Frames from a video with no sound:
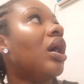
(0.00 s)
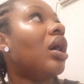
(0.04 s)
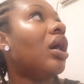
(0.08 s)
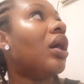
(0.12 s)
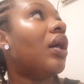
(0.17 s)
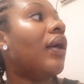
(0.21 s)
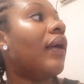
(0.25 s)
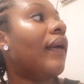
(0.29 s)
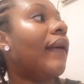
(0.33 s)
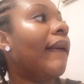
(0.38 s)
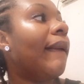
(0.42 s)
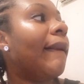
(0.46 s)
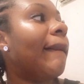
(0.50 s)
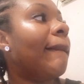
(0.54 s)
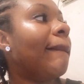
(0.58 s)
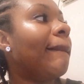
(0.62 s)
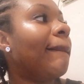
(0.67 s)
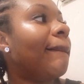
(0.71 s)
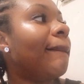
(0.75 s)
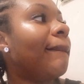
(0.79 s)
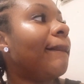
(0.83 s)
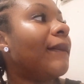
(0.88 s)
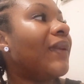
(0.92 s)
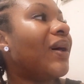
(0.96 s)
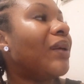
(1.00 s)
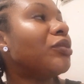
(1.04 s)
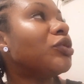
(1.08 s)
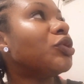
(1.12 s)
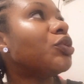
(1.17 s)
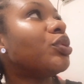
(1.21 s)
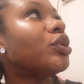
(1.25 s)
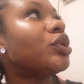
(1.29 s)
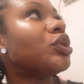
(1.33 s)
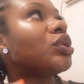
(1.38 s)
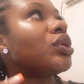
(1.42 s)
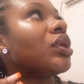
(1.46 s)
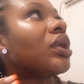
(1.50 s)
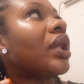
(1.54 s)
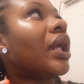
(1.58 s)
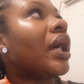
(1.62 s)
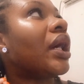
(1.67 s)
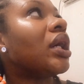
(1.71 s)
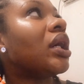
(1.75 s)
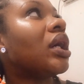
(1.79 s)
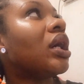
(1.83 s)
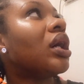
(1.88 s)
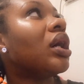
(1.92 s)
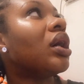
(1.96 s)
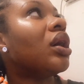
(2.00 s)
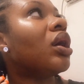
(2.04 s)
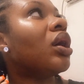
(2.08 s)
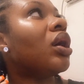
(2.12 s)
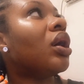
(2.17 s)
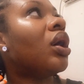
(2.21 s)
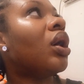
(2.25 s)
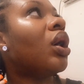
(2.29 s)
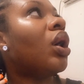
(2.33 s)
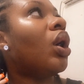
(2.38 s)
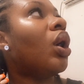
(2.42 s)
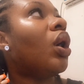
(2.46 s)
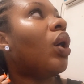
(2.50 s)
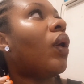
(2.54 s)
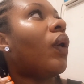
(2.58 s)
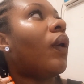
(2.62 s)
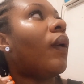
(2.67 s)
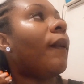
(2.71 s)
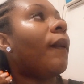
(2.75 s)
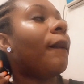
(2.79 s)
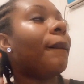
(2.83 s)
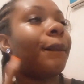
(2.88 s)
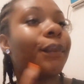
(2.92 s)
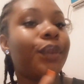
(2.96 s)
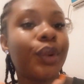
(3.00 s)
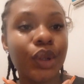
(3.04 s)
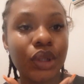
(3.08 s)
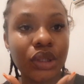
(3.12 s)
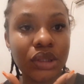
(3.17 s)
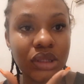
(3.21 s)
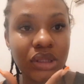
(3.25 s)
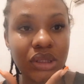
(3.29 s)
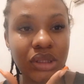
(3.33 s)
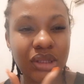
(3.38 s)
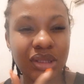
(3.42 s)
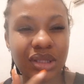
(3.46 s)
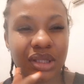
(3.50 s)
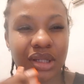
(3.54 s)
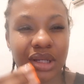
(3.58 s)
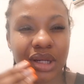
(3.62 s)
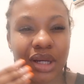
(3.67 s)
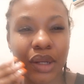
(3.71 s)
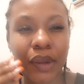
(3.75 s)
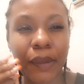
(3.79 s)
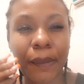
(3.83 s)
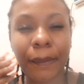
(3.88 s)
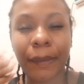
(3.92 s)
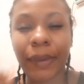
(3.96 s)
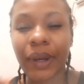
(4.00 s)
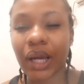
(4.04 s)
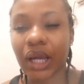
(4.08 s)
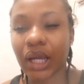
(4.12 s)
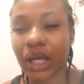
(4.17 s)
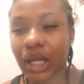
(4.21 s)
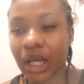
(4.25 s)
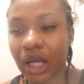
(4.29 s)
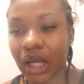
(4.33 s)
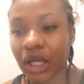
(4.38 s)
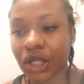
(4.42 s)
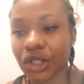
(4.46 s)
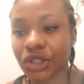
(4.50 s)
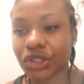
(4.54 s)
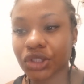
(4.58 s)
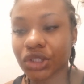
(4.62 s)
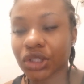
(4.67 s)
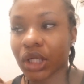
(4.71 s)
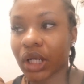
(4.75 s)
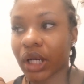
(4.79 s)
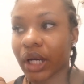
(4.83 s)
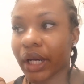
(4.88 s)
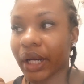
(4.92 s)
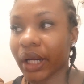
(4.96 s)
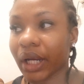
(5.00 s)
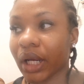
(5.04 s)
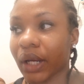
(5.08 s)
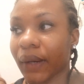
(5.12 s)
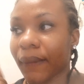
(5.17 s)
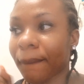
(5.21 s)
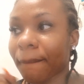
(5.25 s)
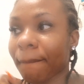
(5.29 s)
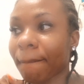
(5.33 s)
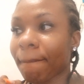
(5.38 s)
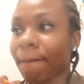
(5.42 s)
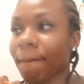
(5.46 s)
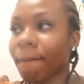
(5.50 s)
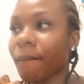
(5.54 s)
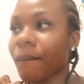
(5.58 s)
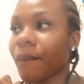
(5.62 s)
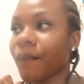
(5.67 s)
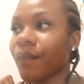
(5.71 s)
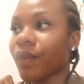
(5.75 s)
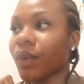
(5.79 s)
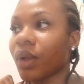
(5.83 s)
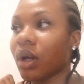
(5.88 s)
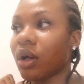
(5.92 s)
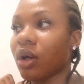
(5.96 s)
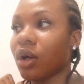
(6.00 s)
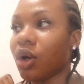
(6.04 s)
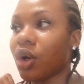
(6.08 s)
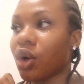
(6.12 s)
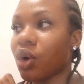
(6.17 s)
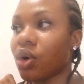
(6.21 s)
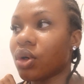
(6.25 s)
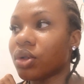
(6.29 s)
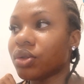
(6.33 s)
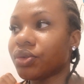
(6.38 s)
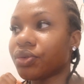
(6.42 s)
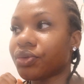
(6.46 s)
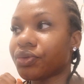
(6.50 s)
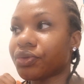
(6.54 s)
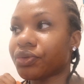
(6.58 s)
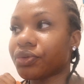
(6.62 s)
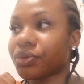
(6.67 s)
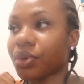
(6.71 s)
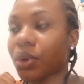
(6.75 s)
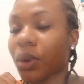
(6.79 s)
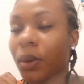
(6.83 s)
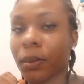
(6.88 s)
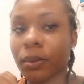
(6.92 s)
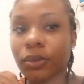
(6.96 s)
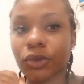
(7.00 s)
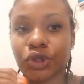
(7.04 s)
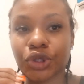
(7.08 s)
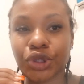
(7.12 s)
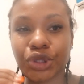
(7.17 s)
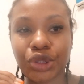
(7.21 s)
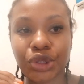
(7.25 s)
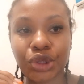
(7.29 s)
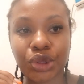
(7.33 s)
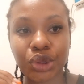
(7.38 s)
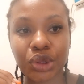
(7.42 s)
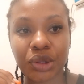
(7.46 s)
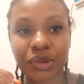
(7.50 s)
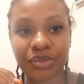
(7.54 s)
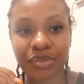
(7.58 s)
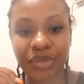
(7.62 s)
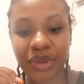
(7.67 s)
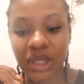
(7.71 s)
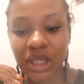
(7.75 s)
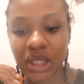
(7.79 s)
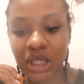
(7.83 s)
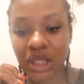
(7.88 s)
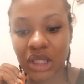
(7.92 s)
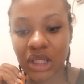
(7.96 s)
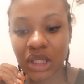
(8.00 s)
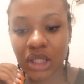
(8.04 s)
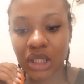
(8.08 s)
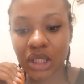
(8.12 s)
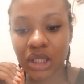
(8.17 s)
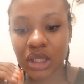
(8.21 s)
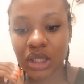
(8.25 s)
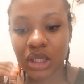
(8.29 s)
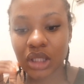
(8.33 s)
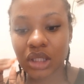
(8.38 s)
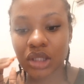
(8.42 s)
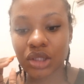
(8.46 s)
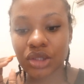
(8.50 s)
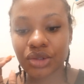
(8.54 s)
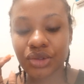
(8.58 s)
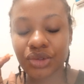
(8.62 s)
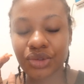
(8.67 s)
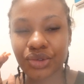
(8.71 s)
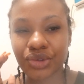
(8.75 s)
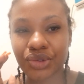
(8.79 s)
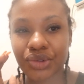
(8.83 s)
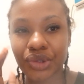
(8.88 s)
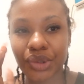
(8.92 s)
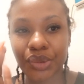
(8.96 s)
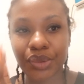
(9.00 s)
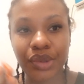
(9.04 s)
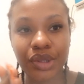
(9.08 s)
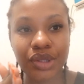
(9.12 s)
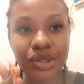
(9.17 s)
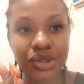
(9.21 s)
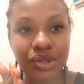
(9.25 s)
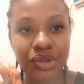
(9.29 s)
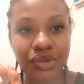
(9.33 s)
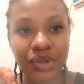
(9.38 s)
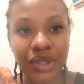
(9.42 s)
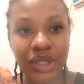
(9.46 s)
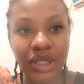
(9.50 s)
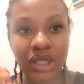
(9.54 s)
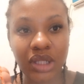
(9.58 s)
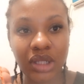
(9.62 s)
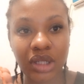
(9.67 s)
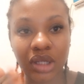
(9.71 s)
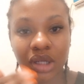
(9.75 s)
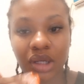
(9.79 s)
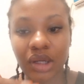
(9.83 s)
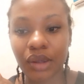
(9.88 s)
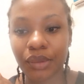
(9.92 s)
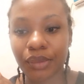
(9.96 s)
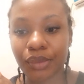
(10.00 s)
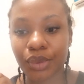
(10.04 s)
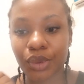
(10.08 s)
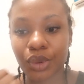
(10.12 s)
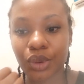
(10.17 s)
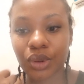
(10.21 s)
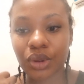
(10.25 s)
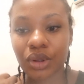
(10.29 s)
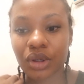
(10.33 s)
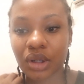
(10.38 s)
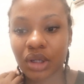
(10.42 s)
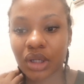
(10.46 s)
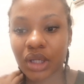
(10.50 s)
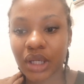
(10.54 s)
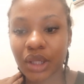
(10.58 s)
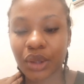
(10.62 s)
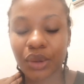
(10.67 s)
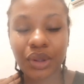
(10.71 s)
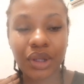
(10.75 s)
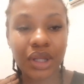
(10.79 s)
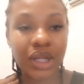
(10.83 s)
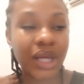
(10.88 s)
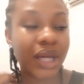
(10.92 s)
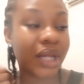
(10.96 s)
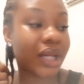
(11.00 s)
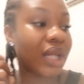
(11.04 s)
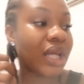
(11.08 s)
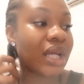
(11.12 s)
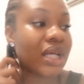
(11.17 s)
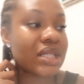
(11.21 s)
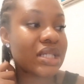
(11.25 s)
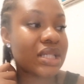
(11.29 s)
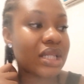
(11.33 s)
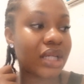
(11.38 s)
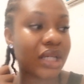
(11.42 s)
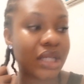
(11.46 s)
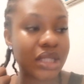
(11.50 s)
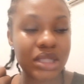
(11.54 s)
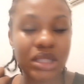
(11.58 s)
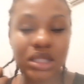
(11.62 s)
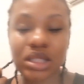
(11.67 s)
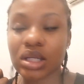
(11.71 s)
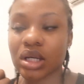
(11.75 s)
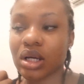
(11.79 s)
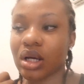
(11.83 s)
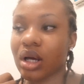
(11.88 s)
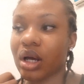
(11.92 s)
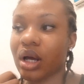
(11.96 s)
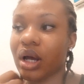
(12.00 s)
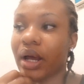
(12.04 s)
I'm supposed to like unbox a package I got from Shopee 3 weeks already, or I think it's late.